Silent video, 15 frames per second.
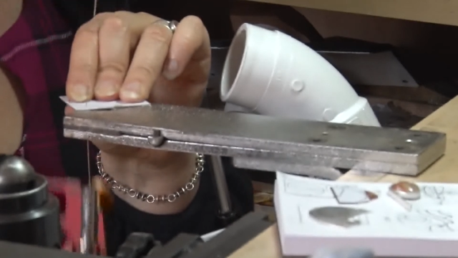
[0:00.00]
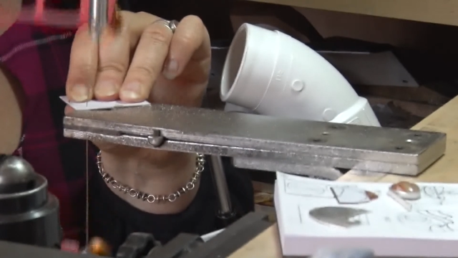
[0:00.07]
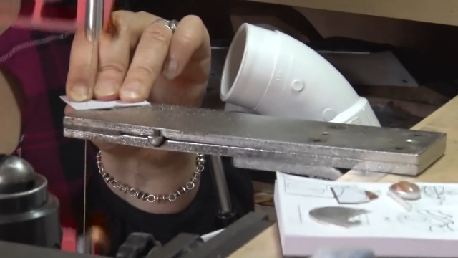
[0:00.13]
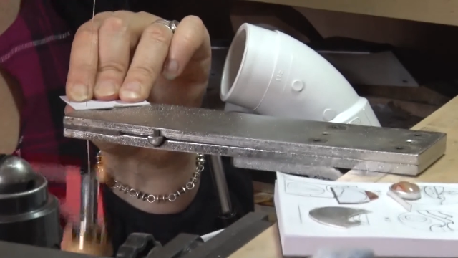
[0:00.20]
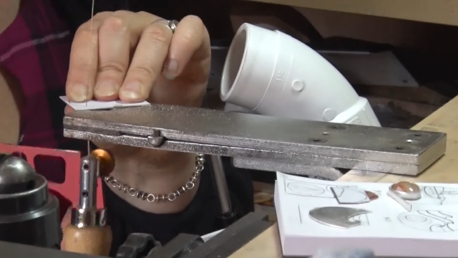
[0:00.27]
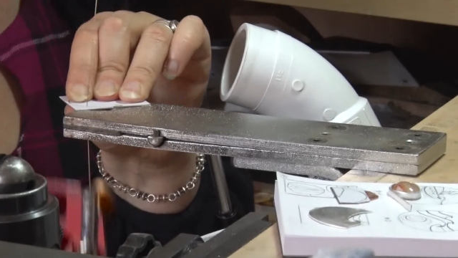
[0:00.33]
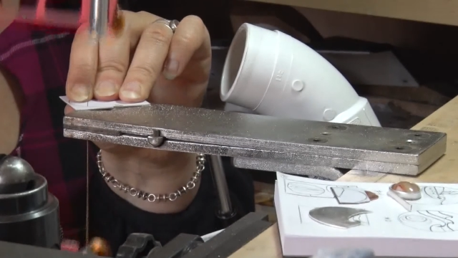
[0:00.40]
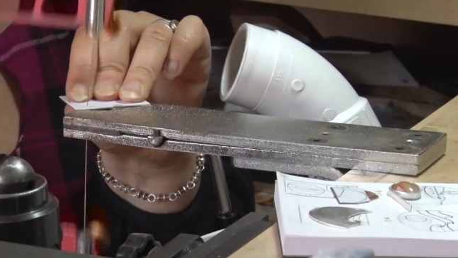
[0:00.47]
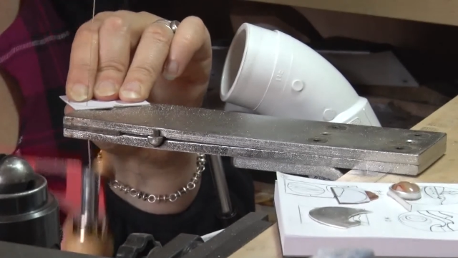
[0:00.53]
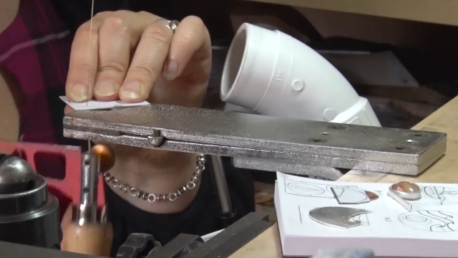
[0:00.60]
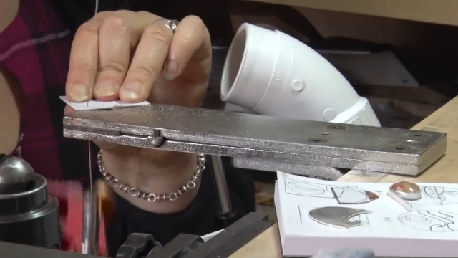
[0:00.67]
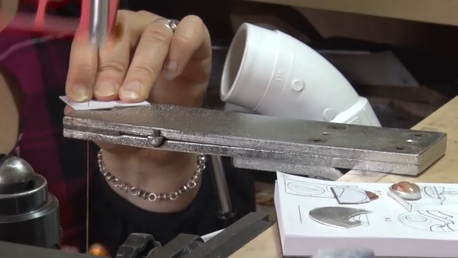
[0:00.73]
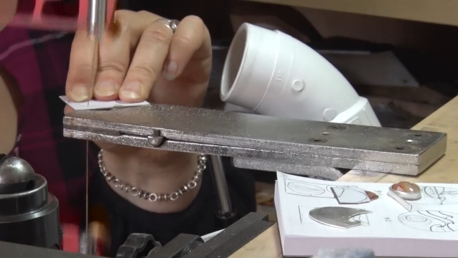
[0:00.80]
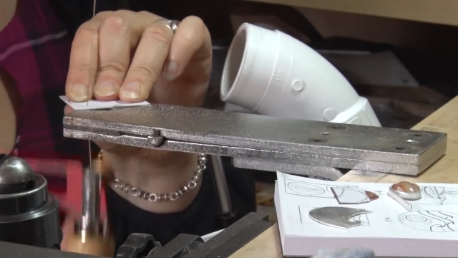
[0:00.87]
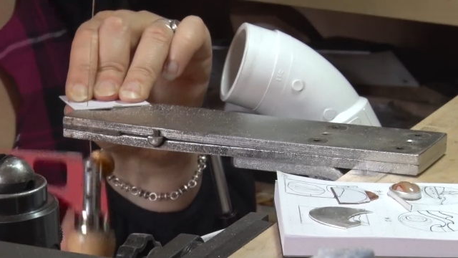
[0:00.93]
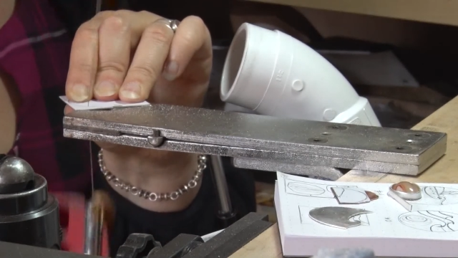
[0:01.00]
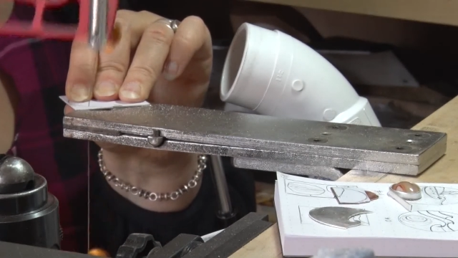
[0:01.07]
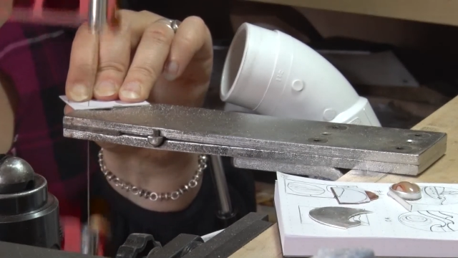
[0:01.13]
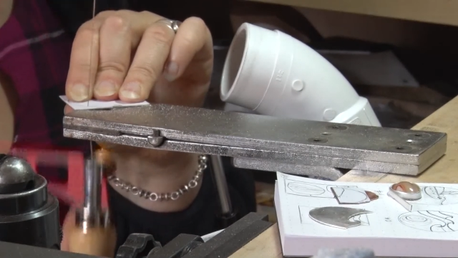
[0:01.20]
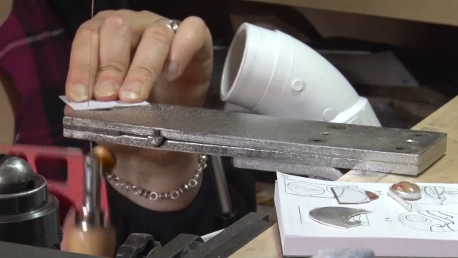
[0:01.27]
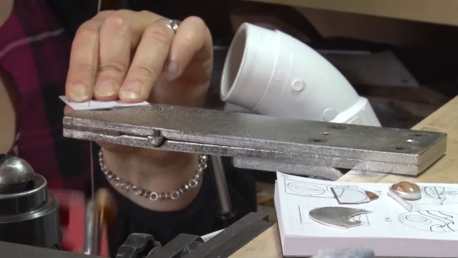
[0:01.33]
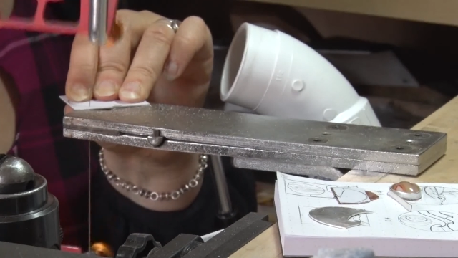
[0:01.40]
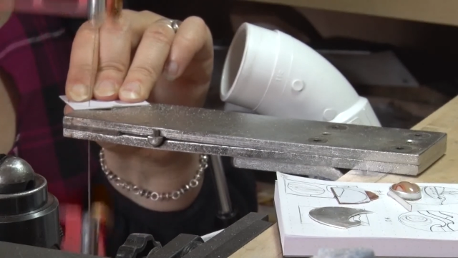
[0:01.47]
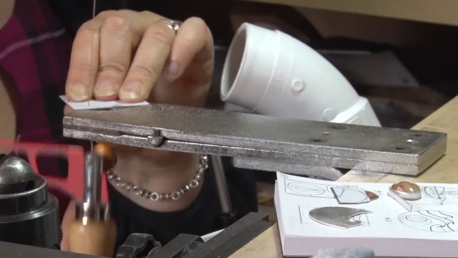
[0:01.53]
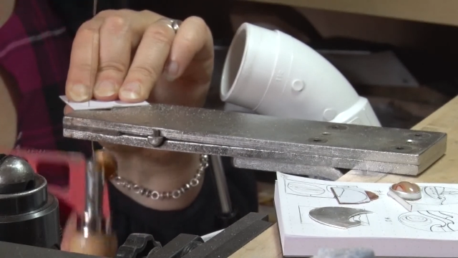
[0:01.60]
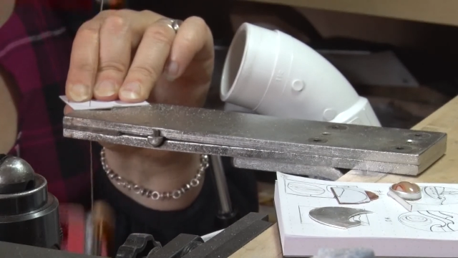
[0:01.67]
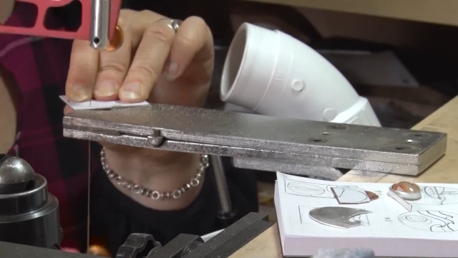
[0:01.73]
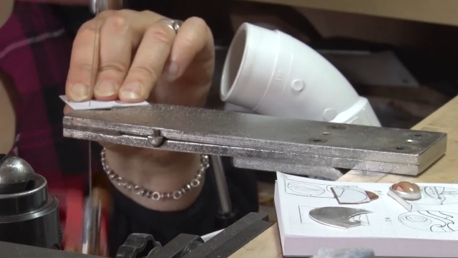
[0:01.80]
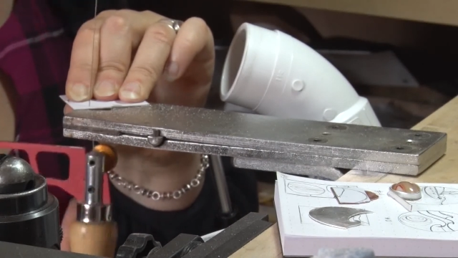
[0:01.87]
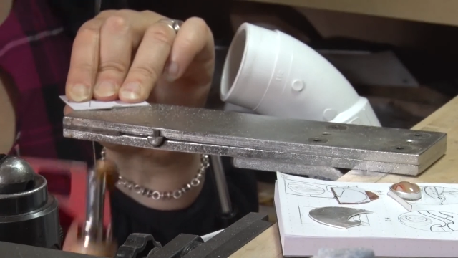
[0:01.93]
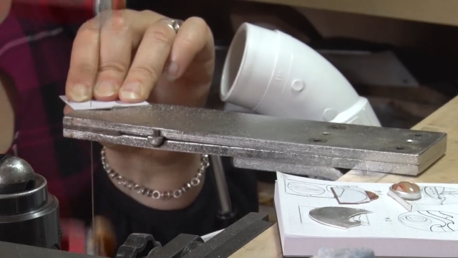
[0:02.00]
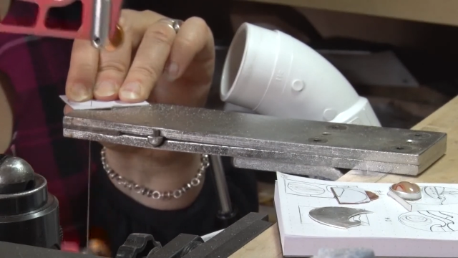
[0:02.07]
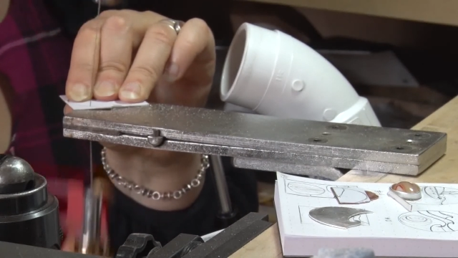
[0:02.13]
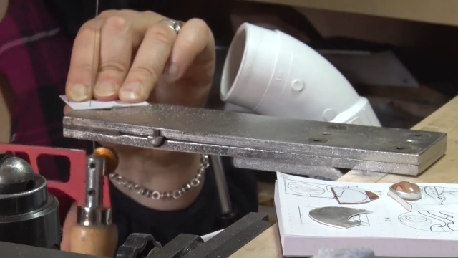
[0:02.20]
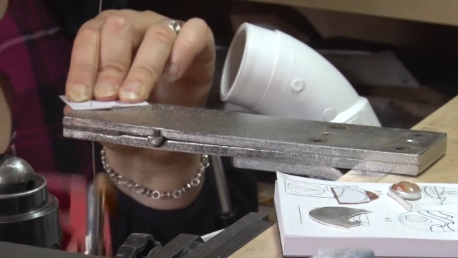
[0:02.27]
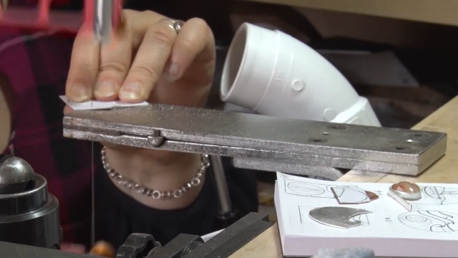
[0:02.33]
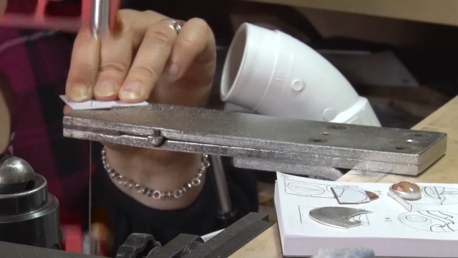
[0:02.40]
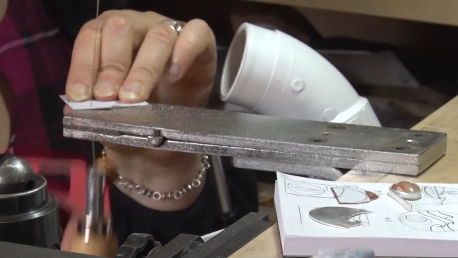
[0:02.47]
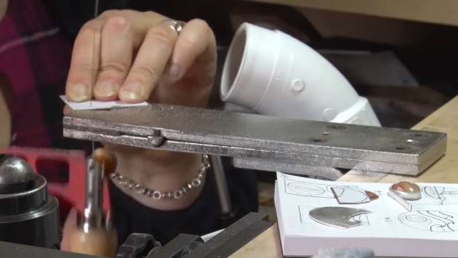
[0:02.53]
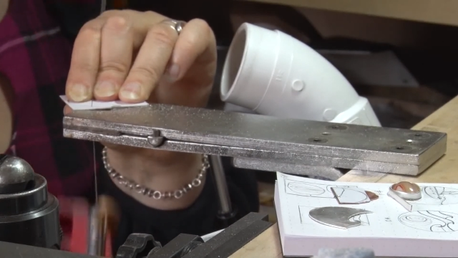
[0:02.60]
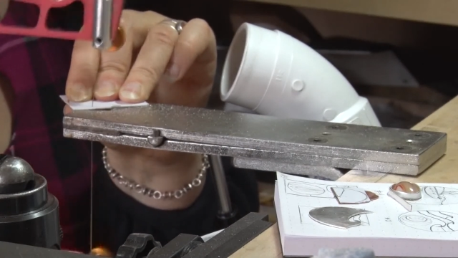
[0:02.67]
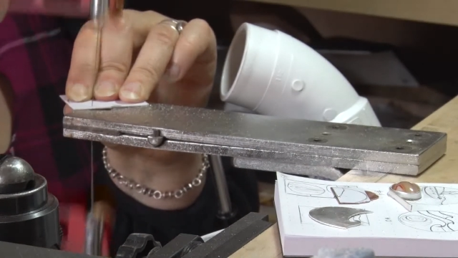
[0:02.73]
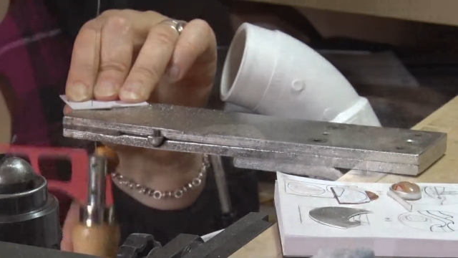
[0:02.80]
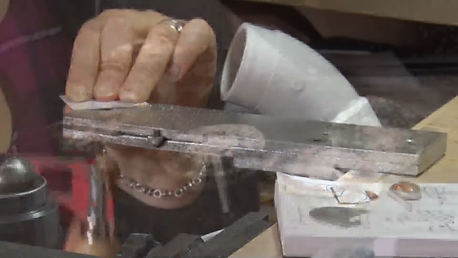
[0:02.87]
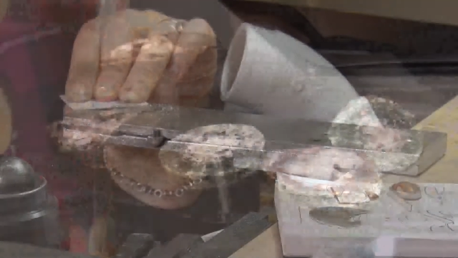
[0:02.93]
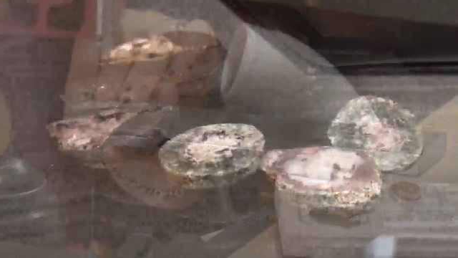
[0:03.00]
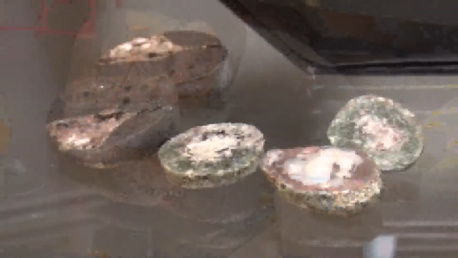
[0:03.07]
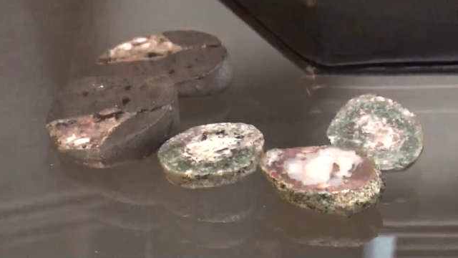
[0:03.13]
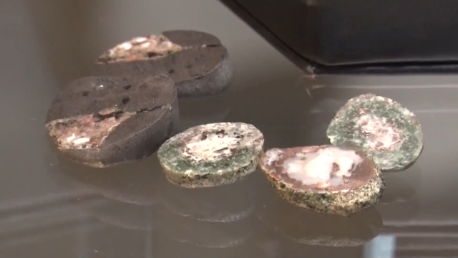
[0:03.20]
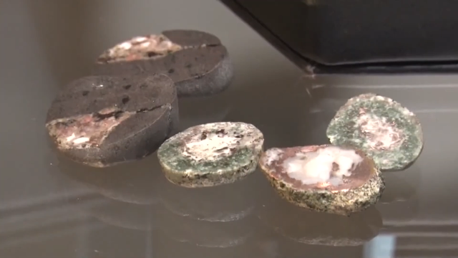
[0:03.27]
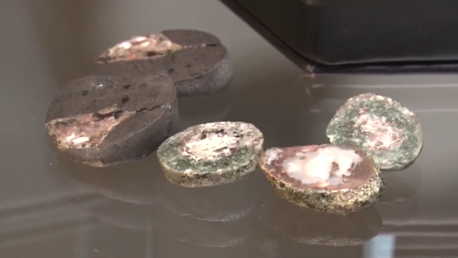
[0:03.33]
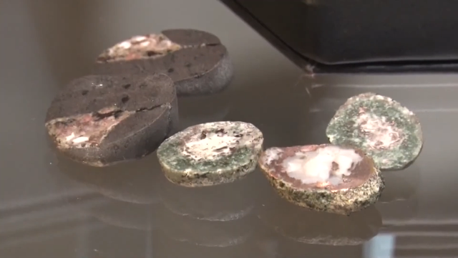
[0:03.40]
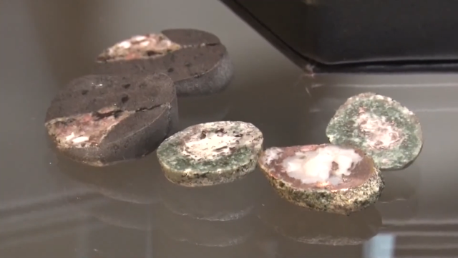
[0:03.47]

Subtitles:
No face is visible, so there are no lips to read.